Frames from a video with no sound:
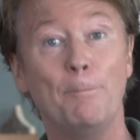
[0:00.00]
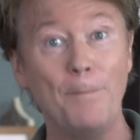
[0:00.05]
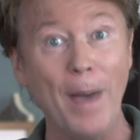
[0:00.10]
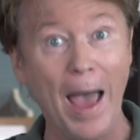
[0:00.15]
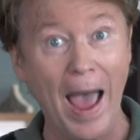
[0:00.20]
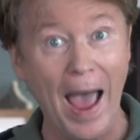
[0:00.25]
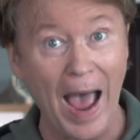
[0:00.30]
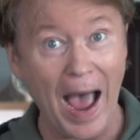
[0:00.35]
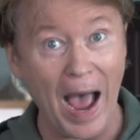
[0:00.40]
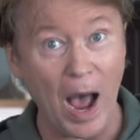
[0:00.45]

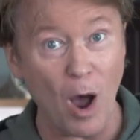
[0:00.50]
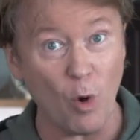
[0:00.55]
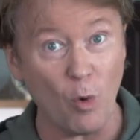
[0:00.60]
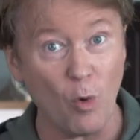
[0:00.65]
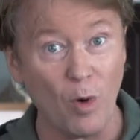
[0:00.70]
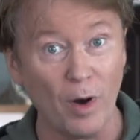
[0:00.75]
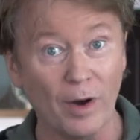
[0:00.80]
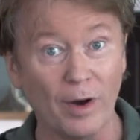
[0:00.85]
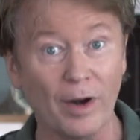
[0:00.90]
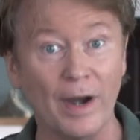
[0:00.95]

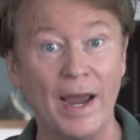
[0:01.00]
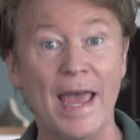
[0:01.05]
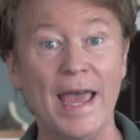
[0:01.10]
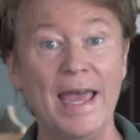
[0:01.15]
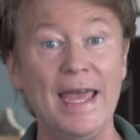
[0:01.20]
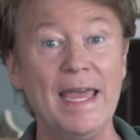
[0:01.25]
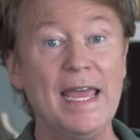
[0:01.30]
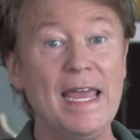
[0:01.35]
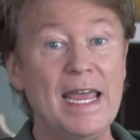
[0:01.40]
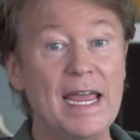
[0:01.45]
power
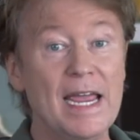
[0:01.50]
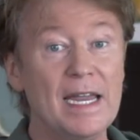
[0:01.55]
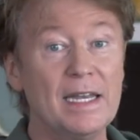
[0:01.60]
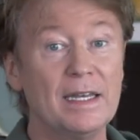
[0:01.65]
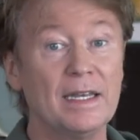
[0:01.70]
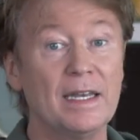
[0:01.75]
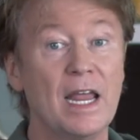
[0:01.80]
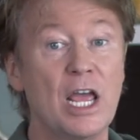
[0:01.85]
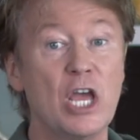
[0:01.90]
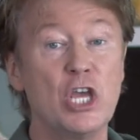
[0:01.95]

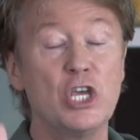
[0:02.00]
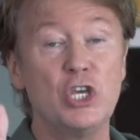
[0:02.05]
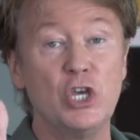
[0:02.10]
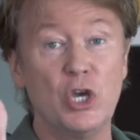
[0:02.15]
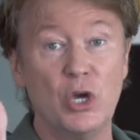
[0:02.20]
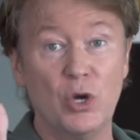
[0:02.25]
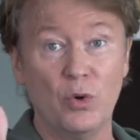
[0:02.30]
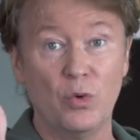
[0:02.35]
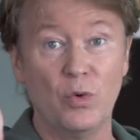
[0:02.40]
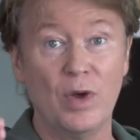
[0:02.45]
in
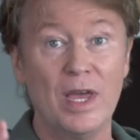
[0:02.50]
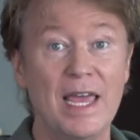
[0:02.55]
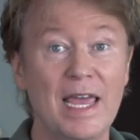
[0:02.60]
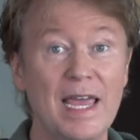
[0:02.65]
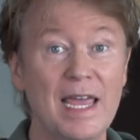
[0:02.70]
you,